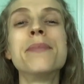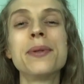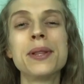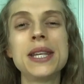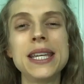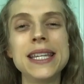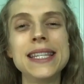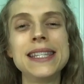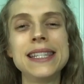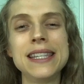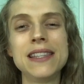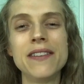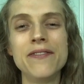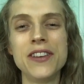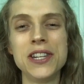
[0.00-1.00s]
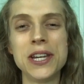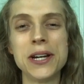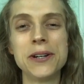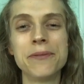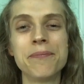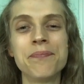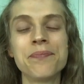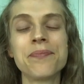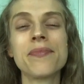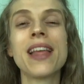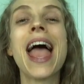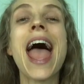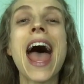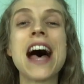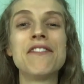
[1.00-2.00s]
please see the video,
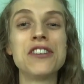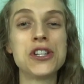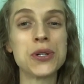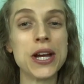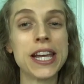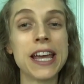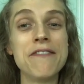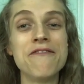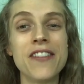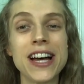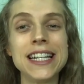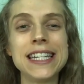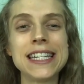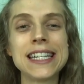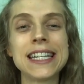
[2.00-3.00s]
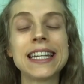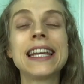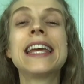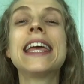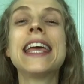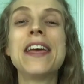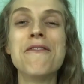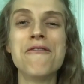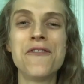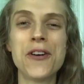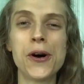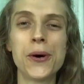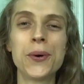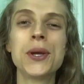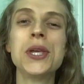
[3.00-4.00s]
Have a Trach and Vent?
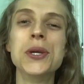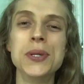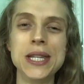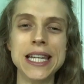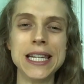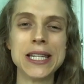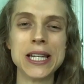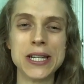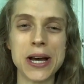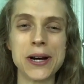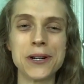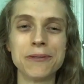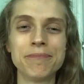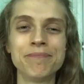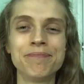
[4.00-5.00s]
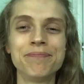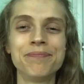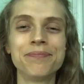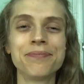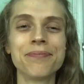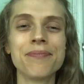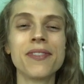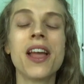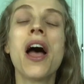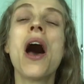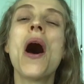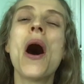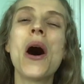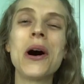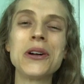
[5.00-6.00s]
Info You Need to Know.
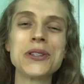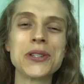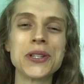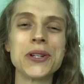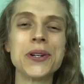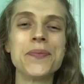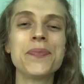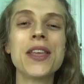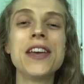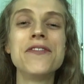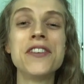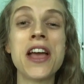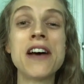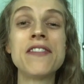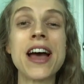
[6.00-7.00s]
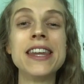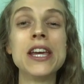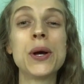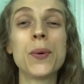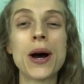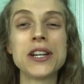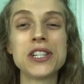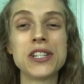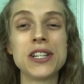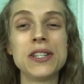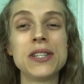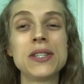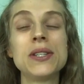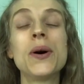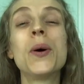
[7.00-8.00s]
Also, if you have any
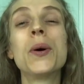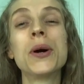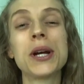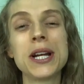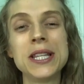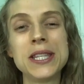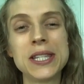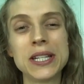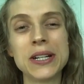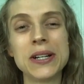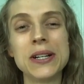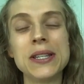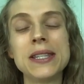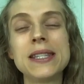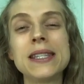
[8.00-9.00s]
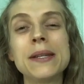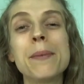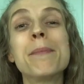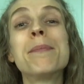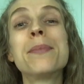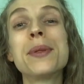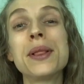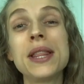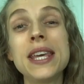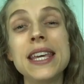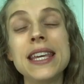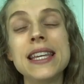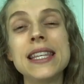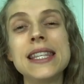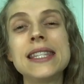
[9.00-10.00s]
questions or concerns,
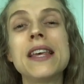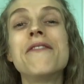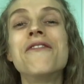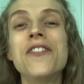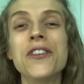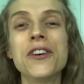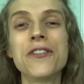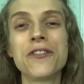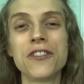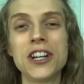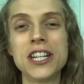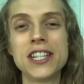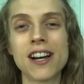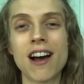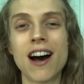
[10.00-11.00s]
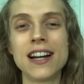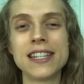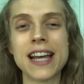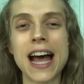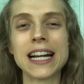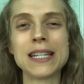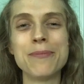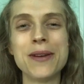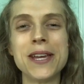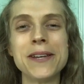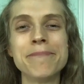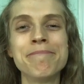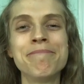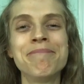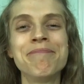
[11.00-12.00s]
please feel free to contact me.